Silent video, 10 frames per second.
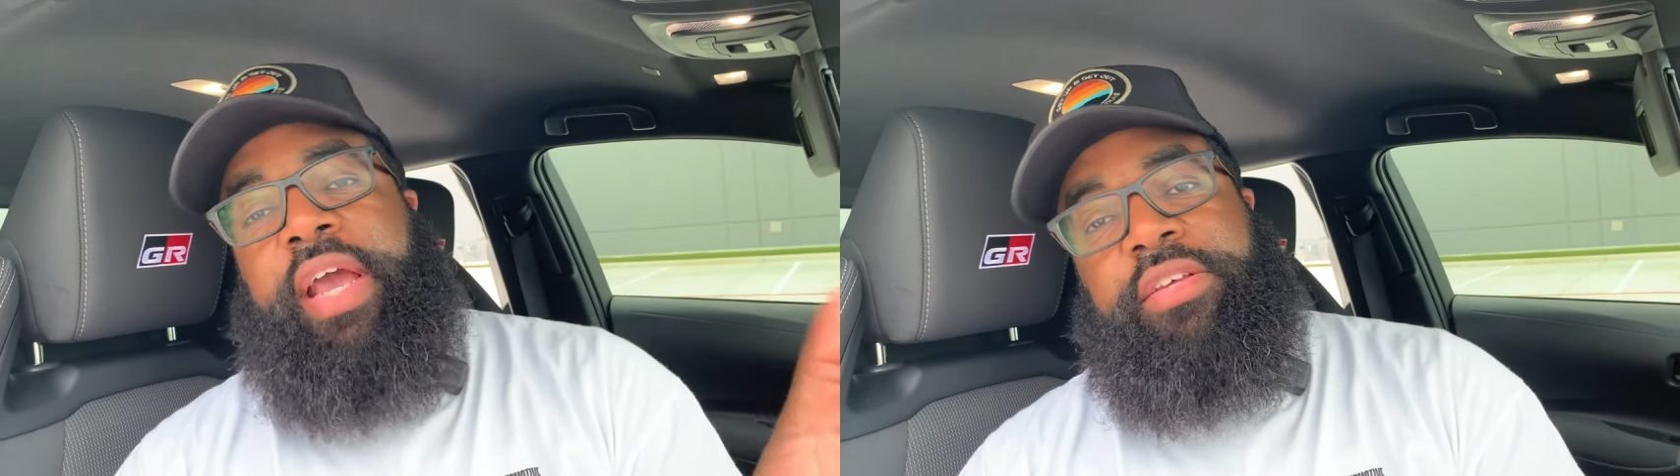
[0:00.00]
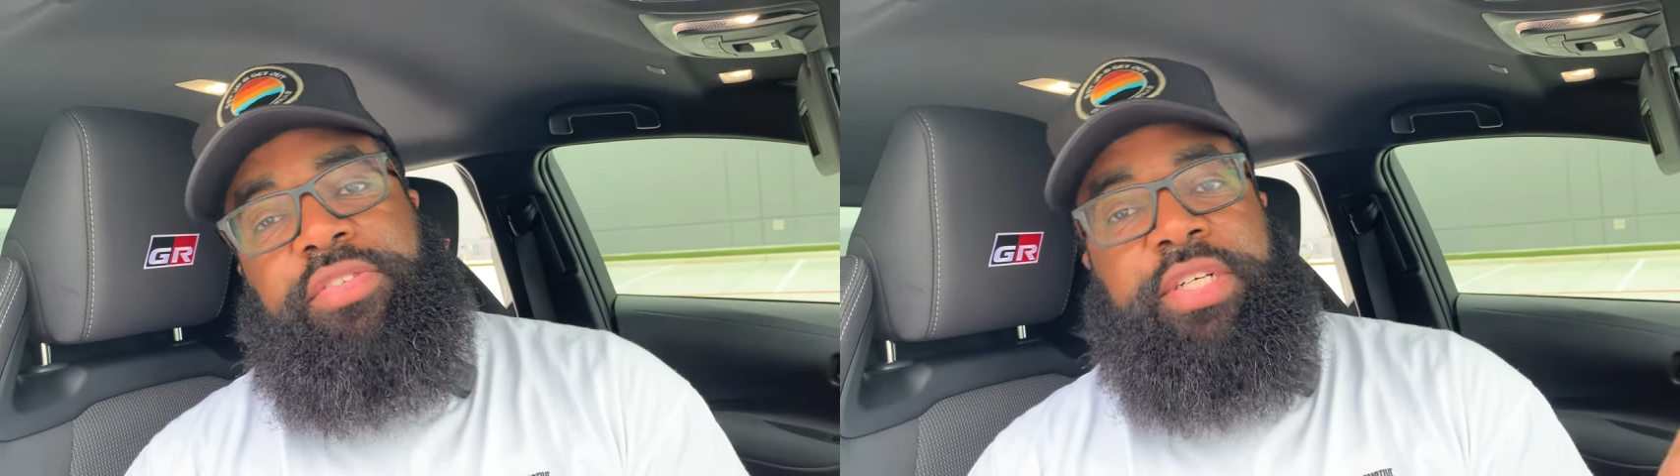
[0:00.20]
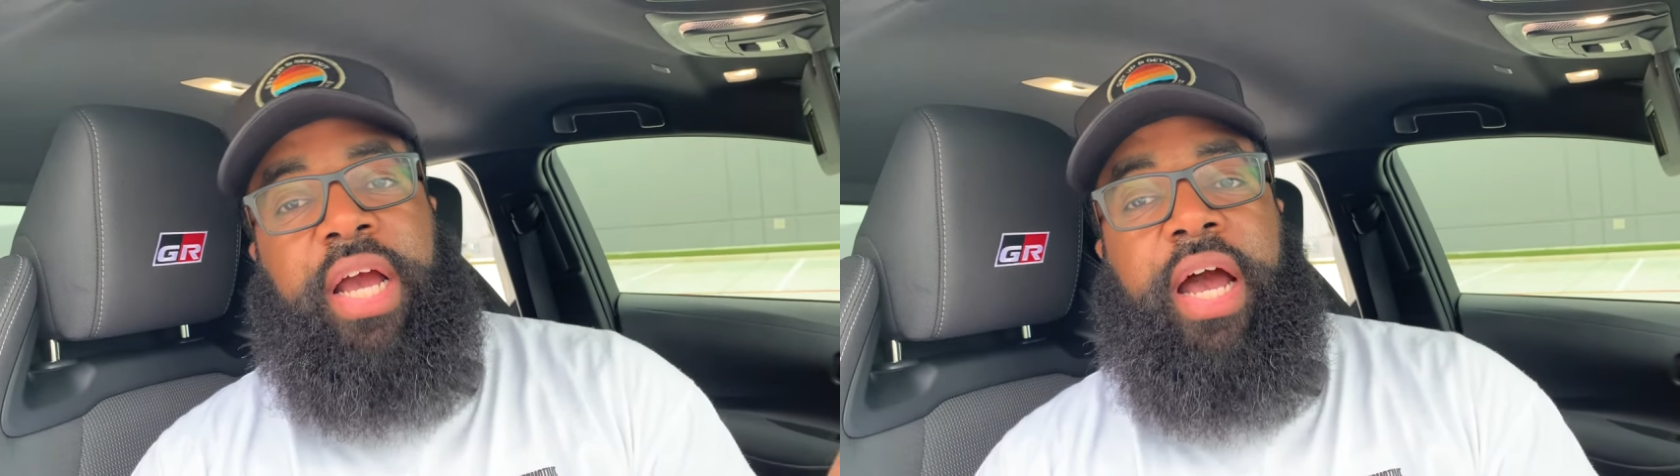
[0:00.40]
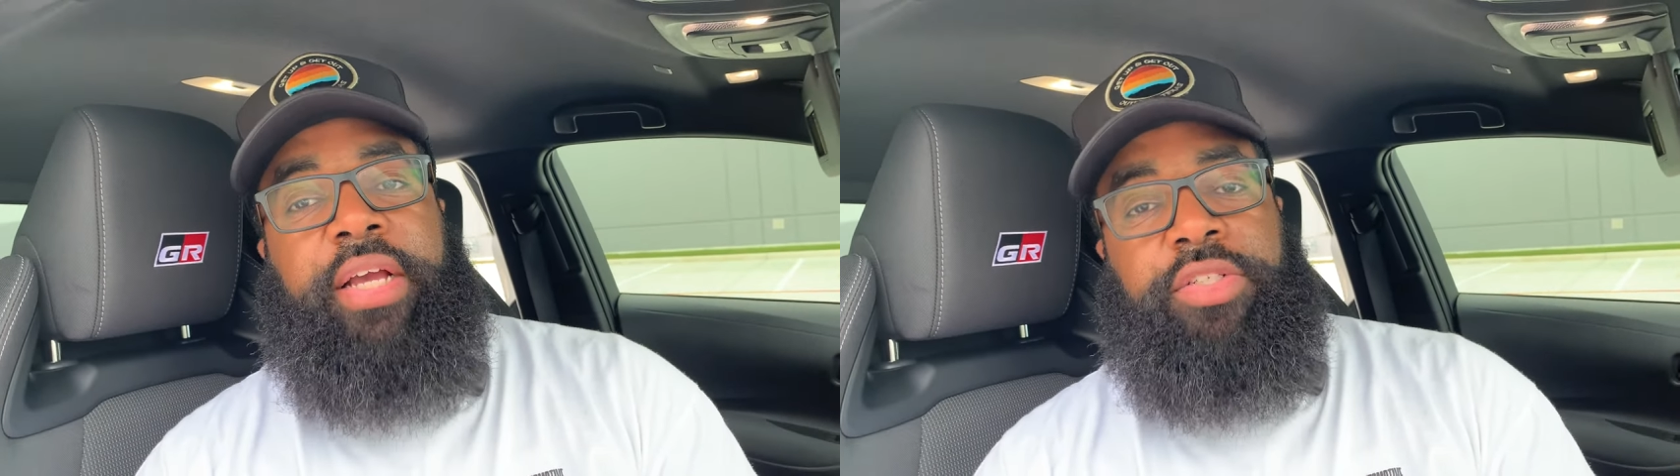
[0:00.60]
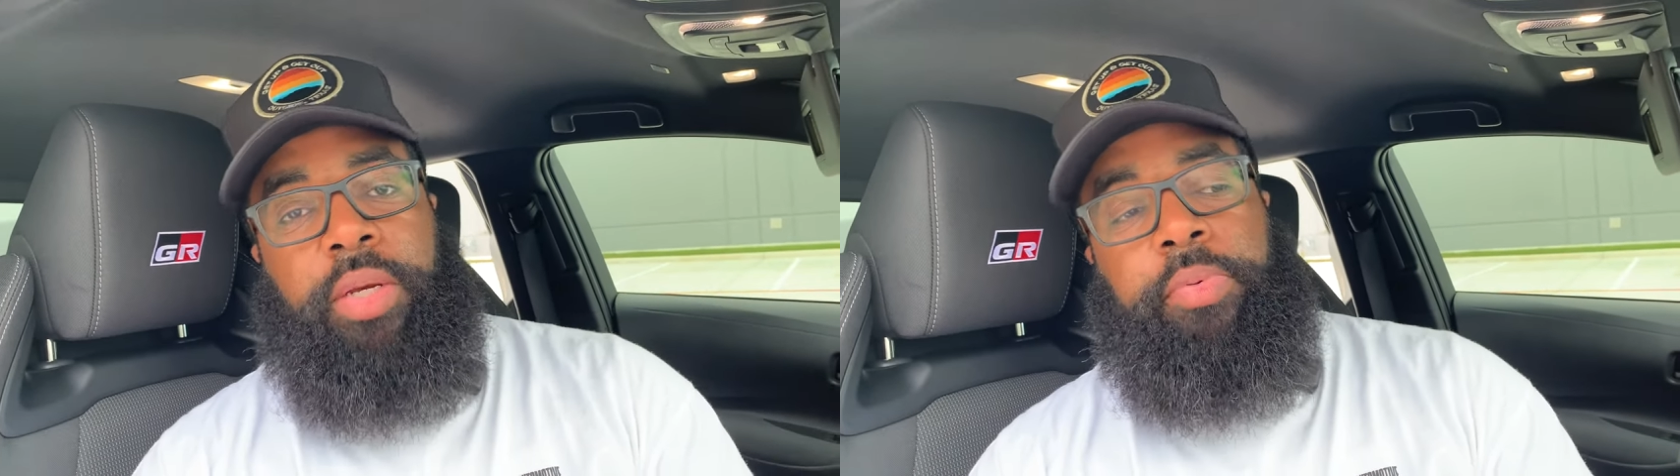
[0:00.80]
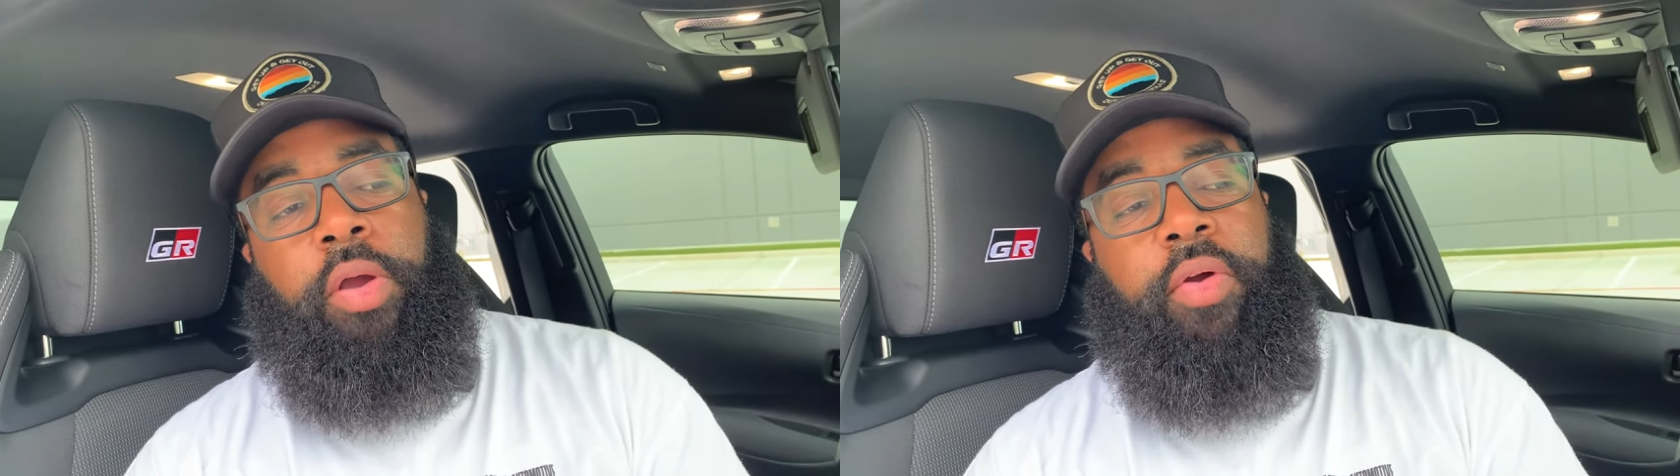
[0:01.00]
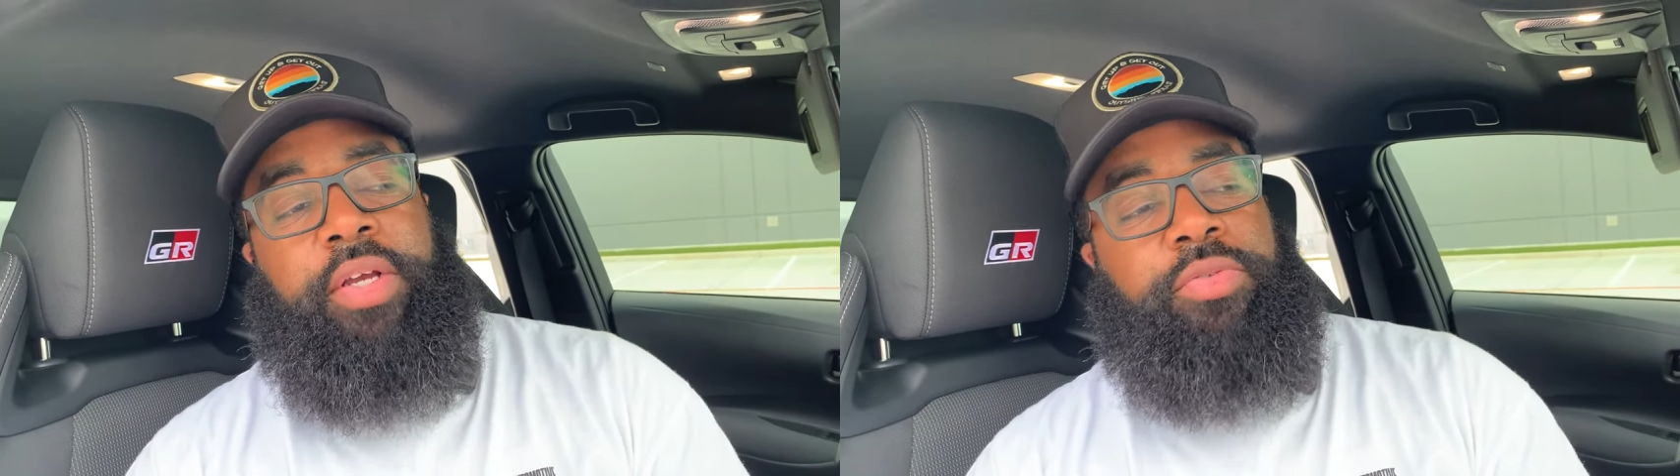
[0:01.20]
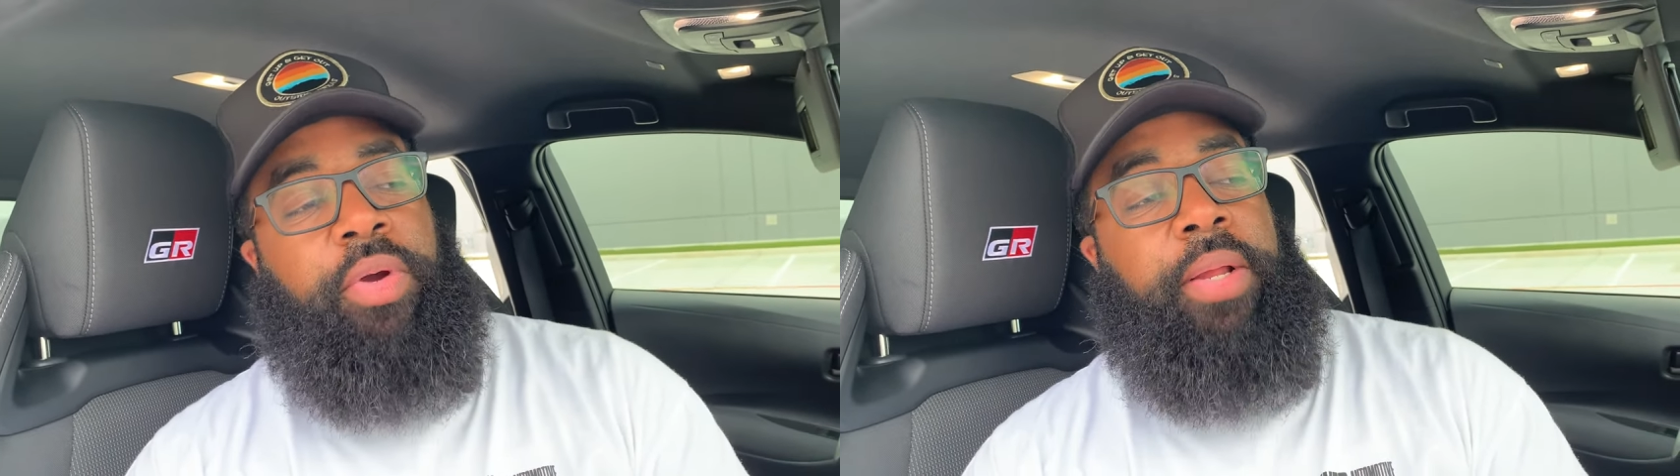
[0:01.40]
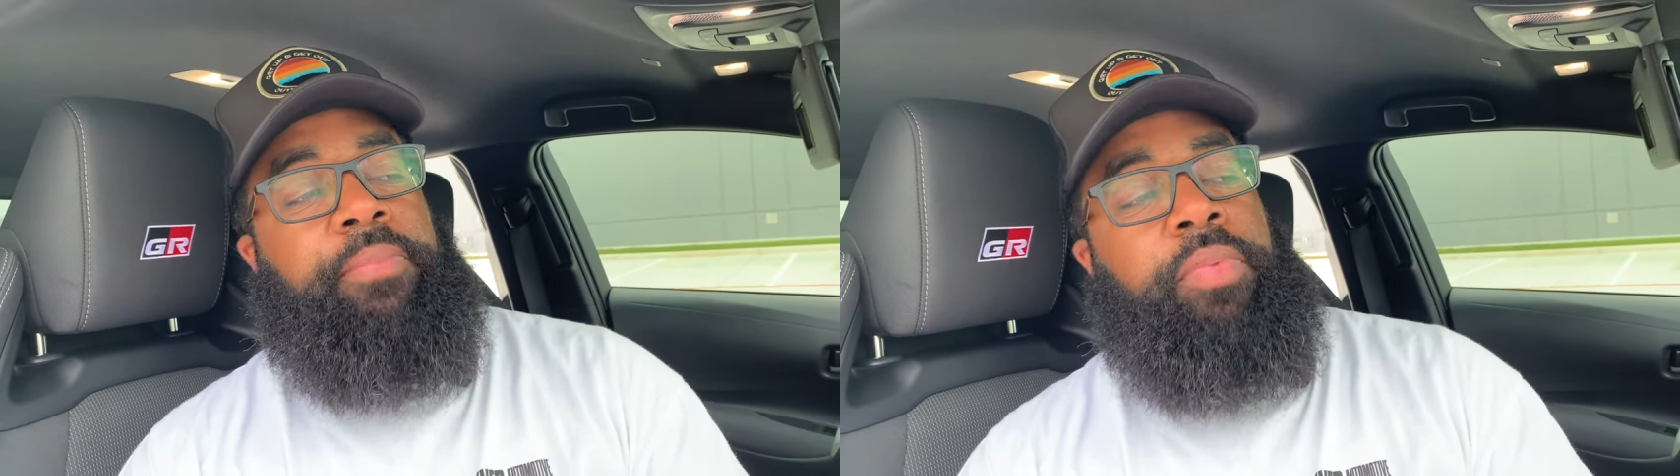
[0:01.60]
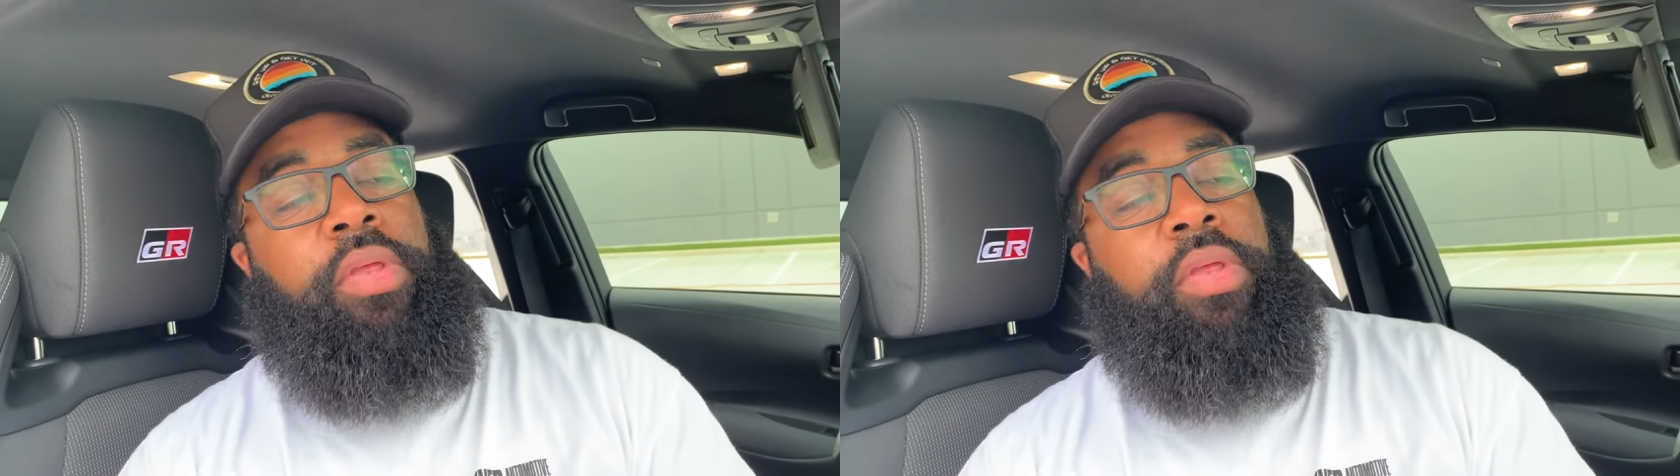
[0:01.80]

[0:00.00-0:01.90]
STI, WRX, right?